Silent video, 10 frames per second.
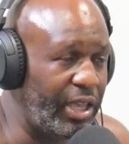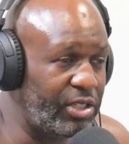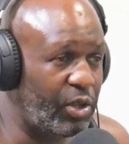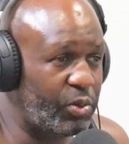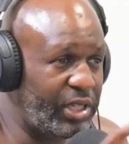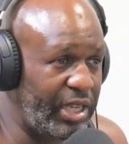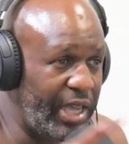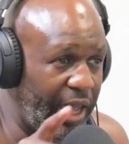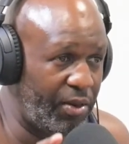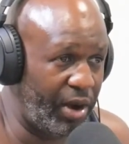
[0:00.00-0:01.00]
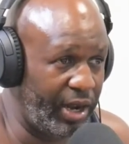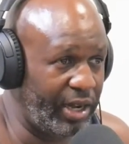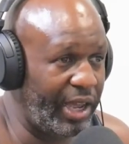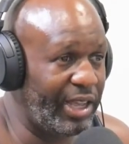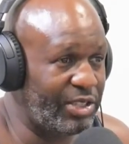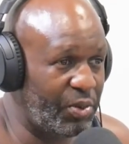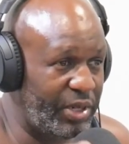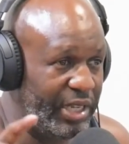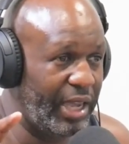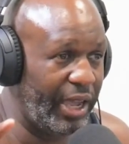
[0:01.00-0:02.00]
SOTA, right? Not
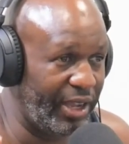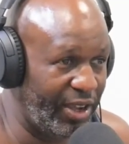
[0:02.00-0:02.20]
SODA.